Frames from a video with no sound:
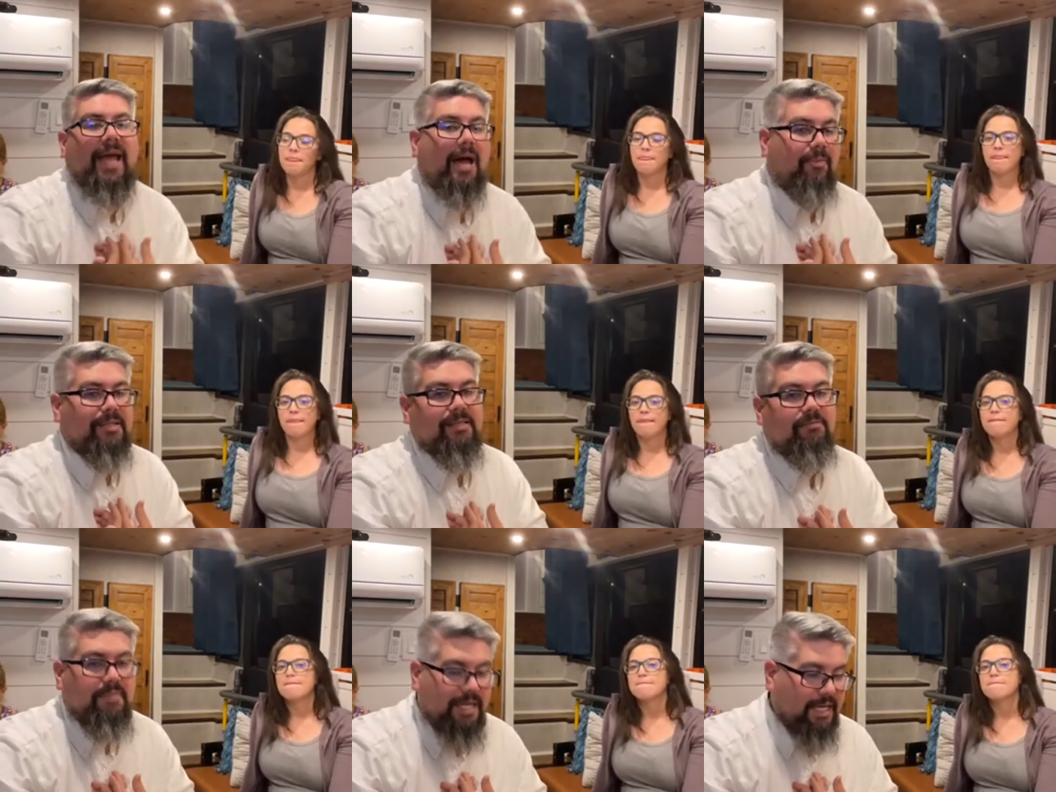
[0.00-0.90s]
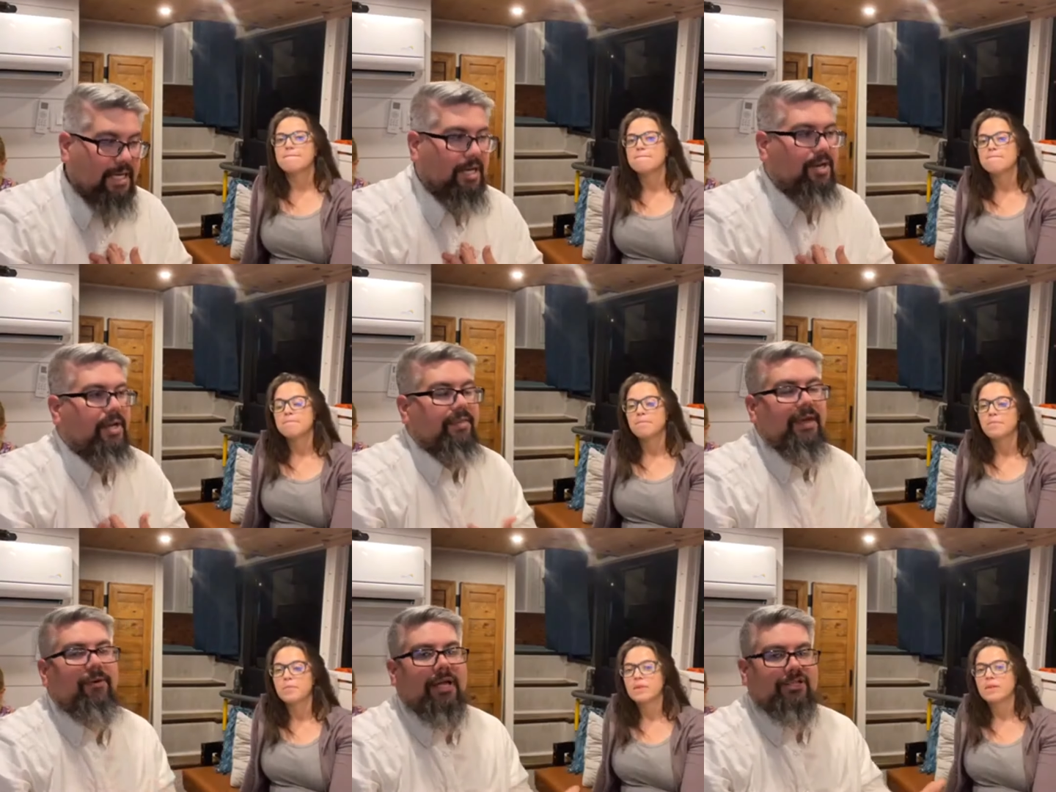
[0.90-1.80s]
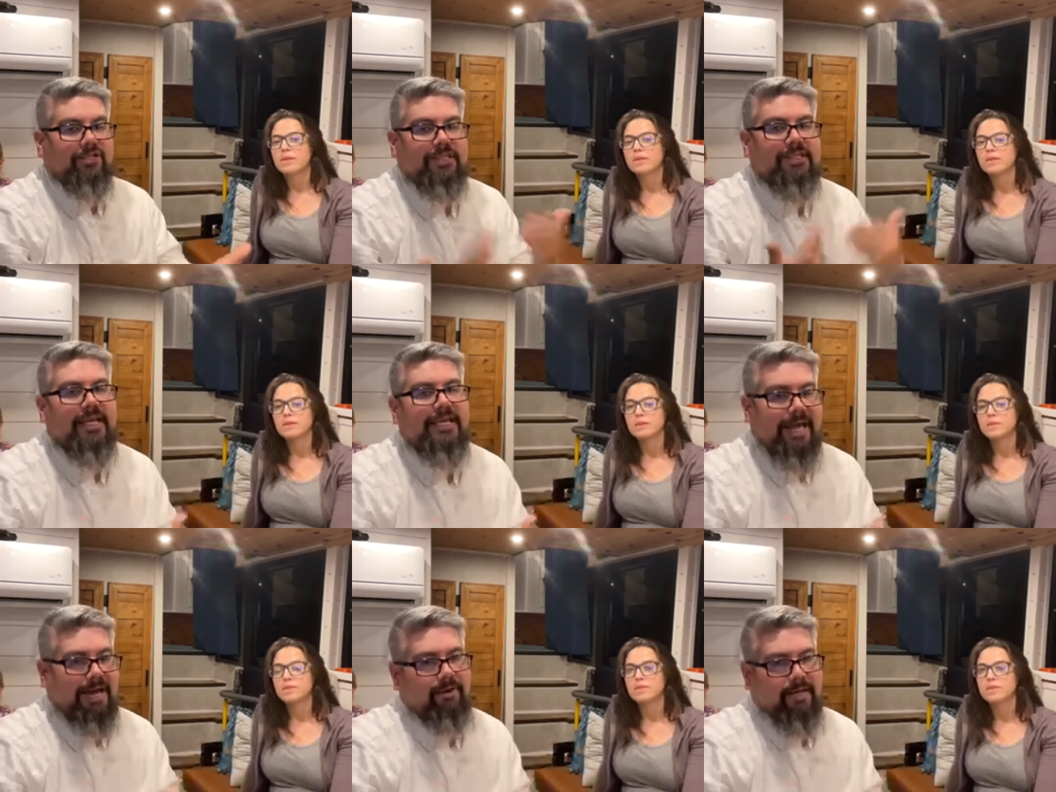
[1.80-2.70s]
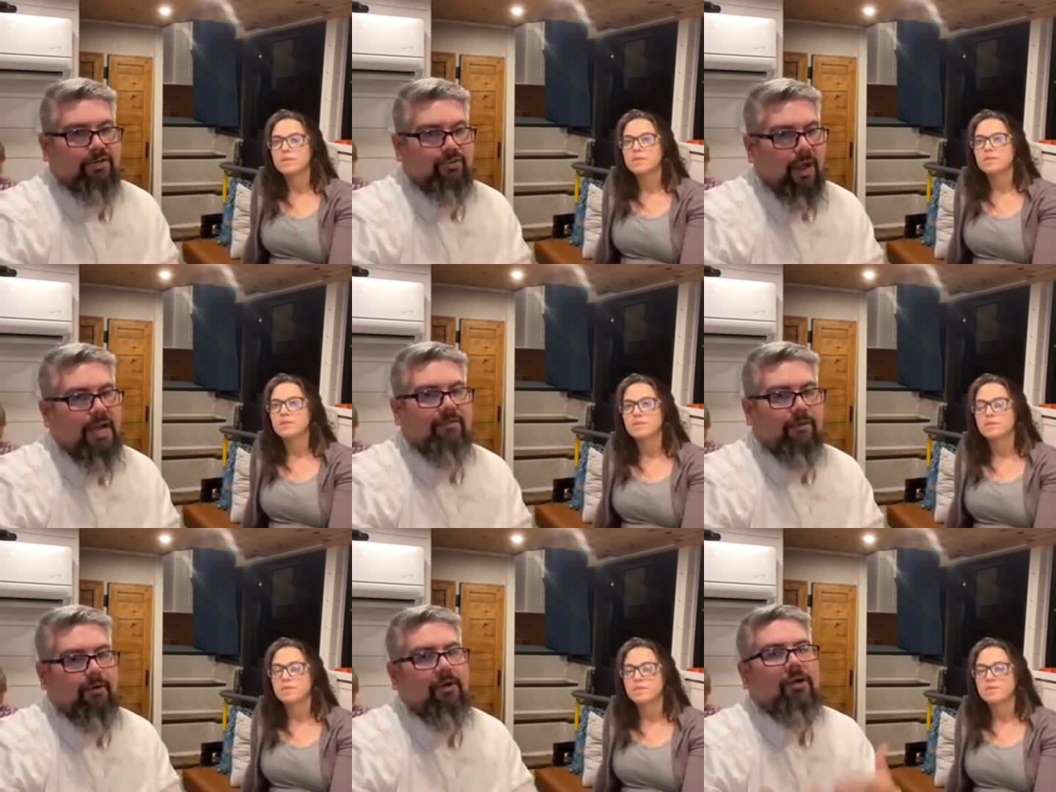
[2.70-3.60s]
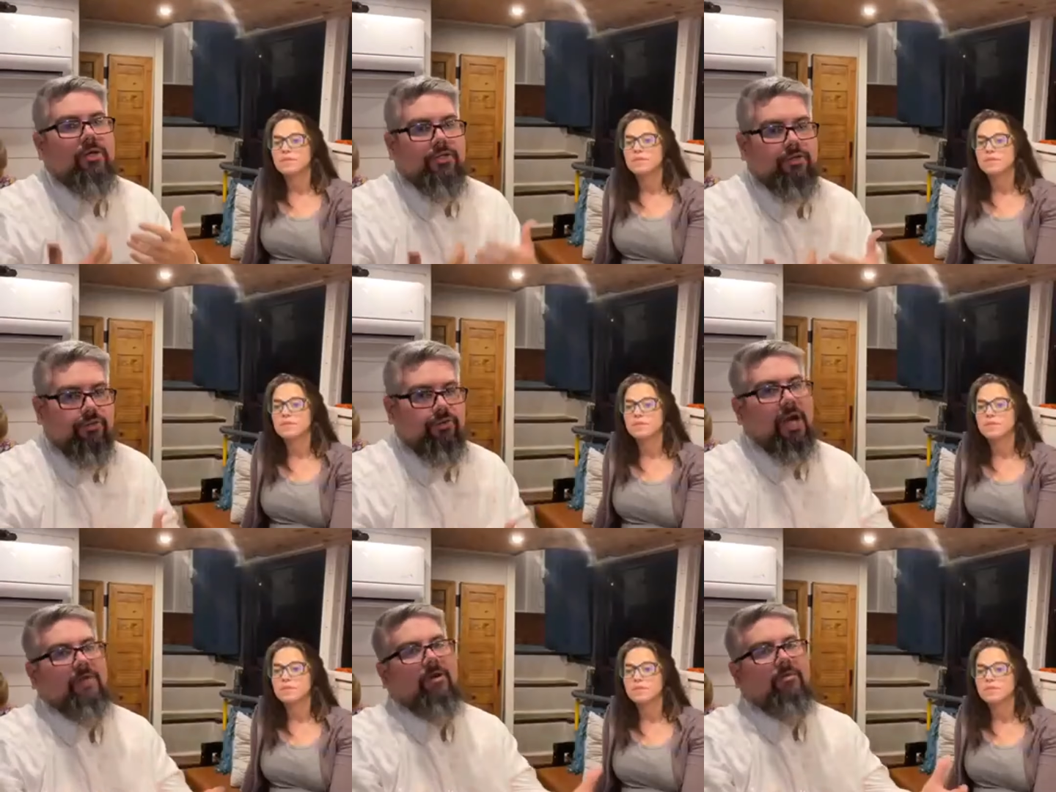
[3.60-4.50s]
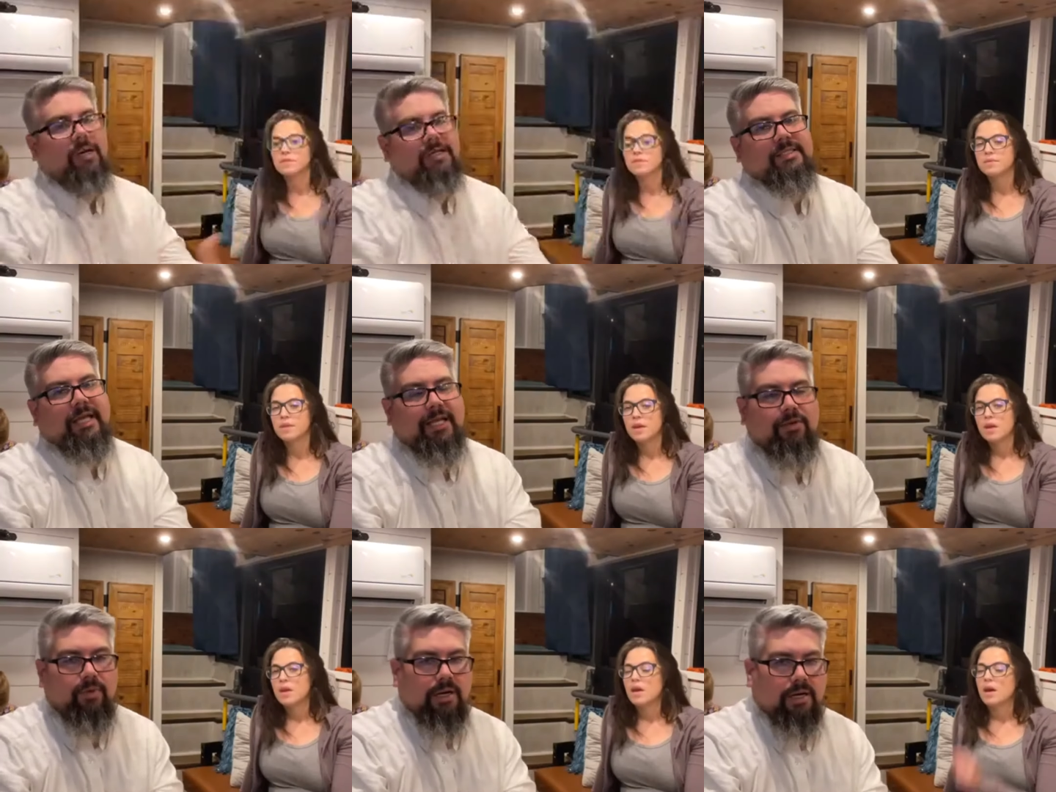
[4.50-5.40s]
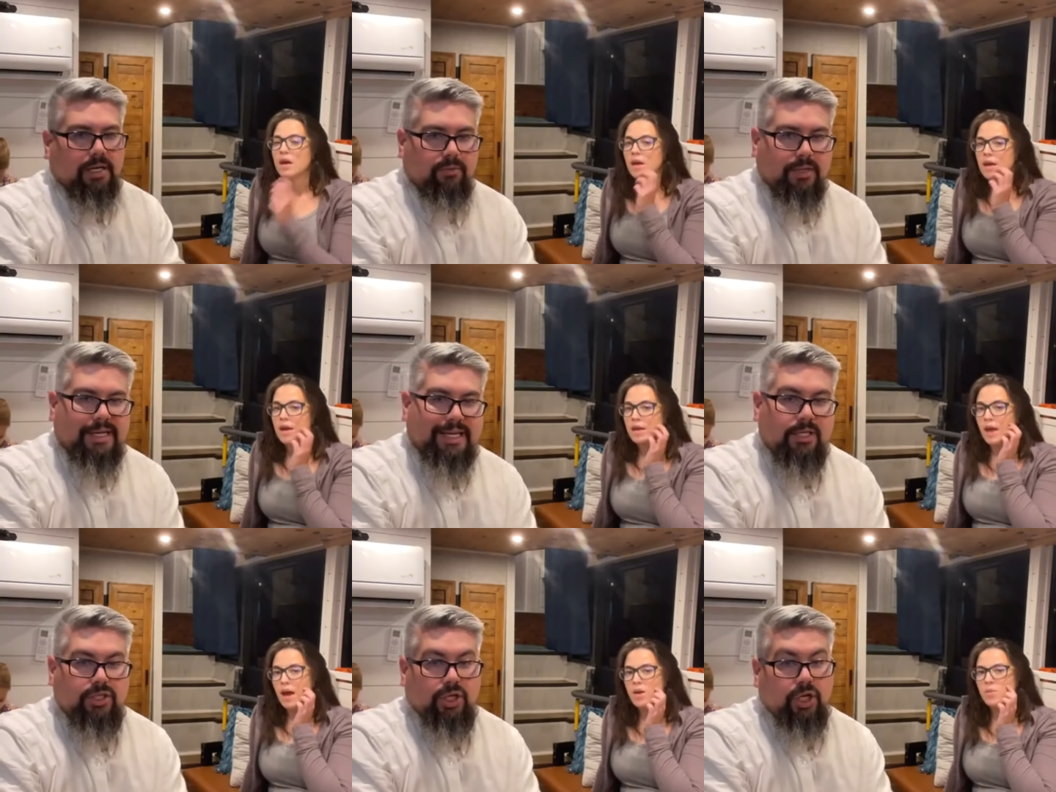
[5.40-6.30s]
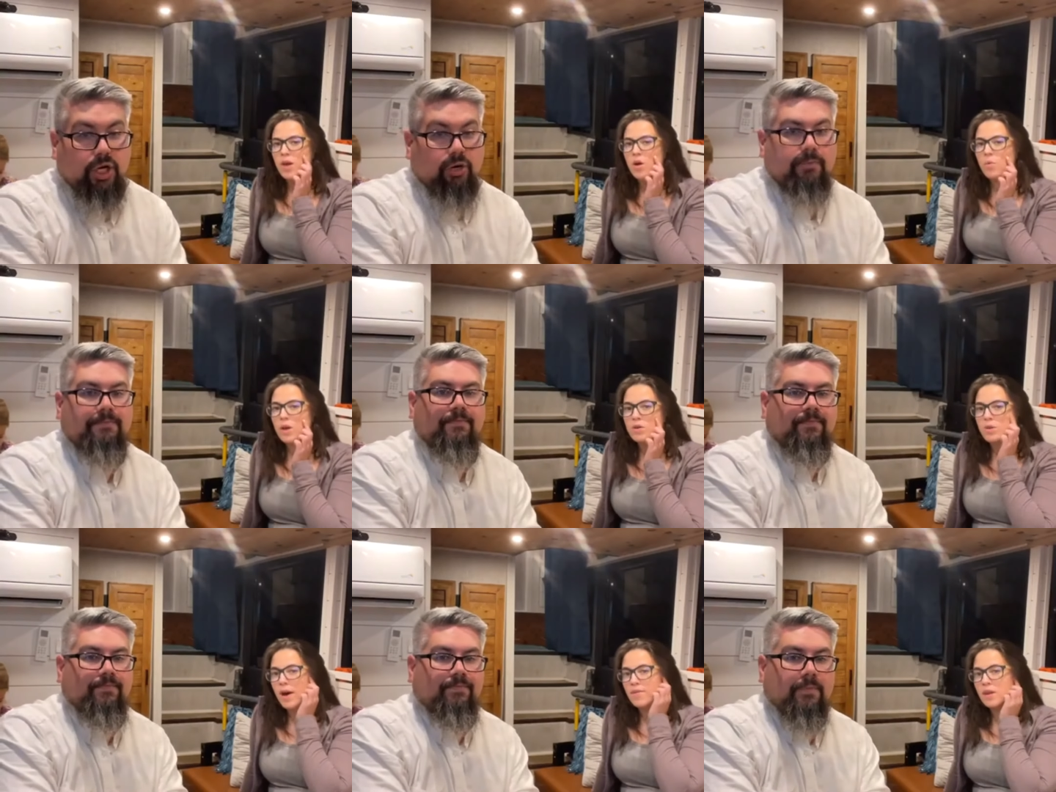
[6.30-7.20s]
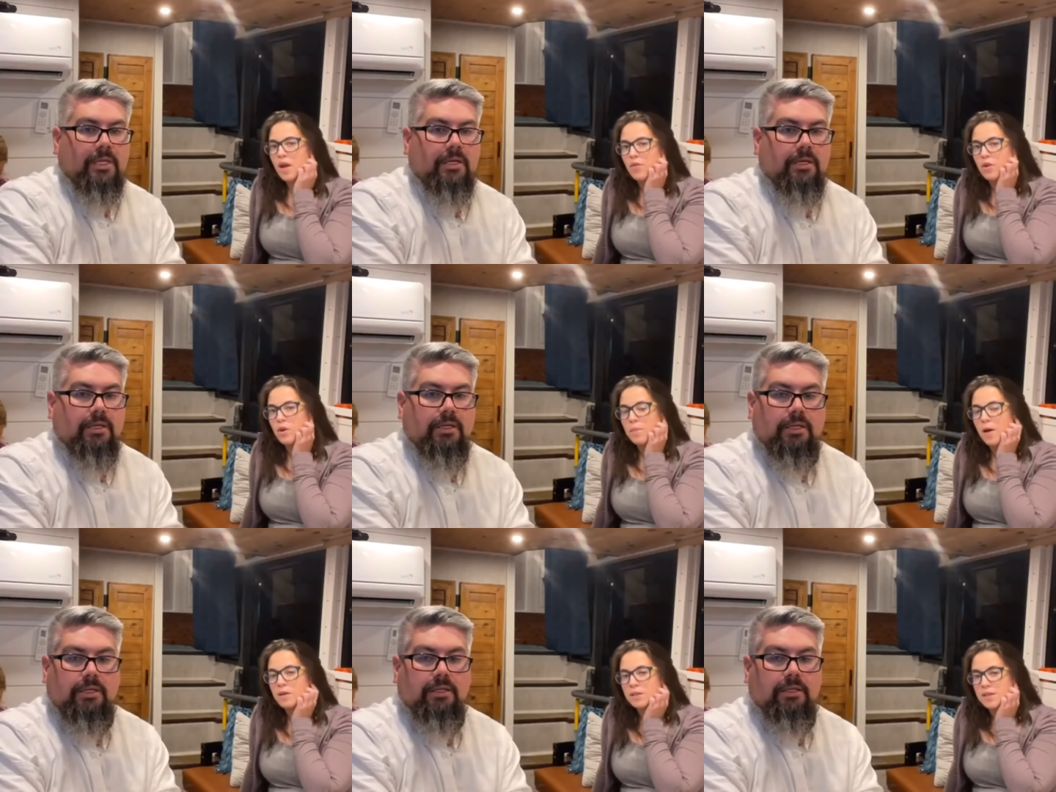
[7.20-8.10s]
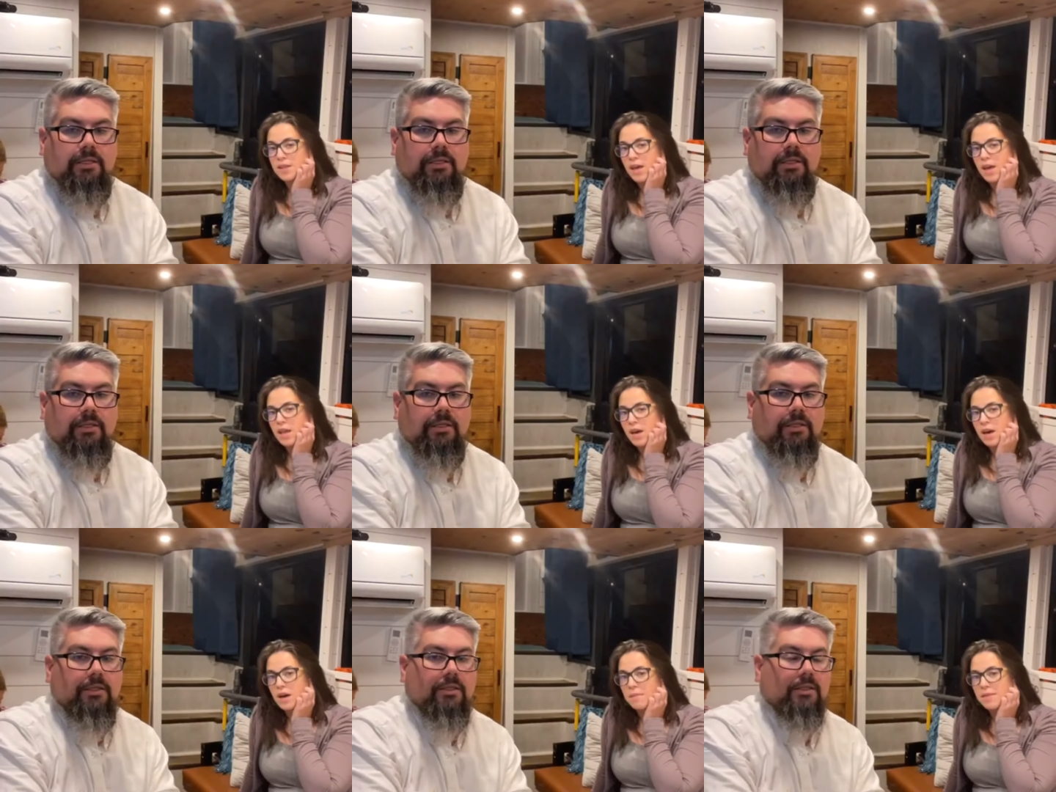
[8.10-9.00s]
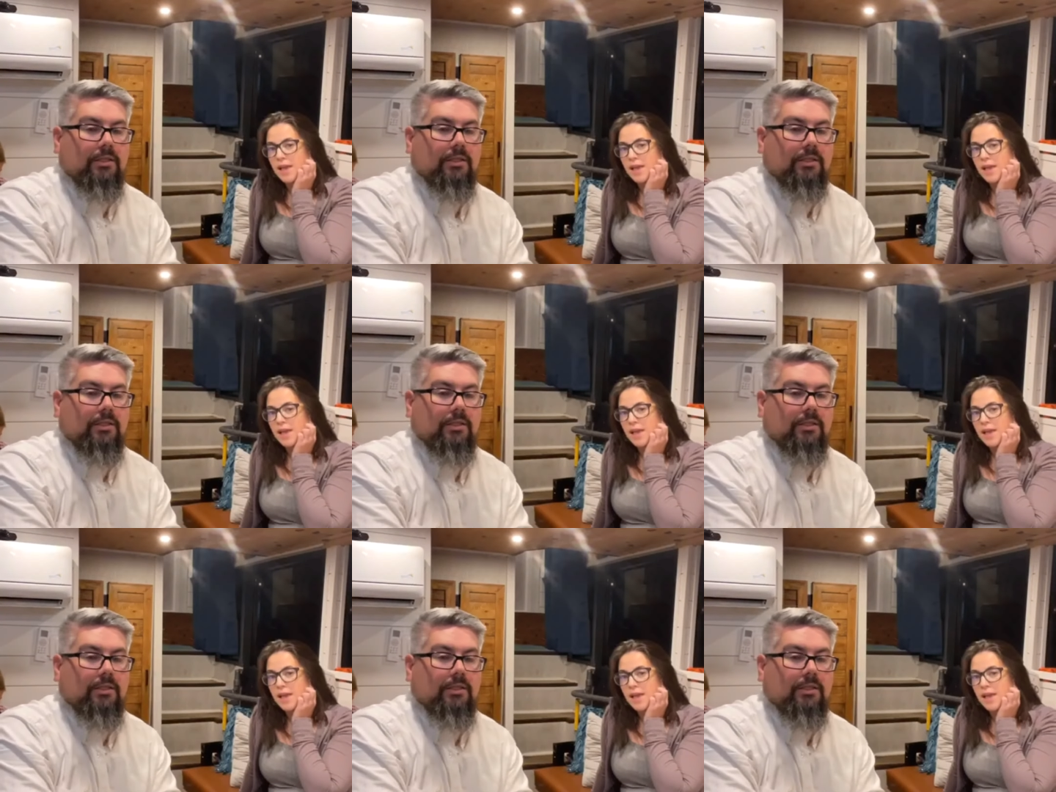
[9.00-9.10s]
Speaker 1: happen to me, they will actually send out a driver to drive our bus anywhere it would
Speaker 2: need to go. We also have another policy that that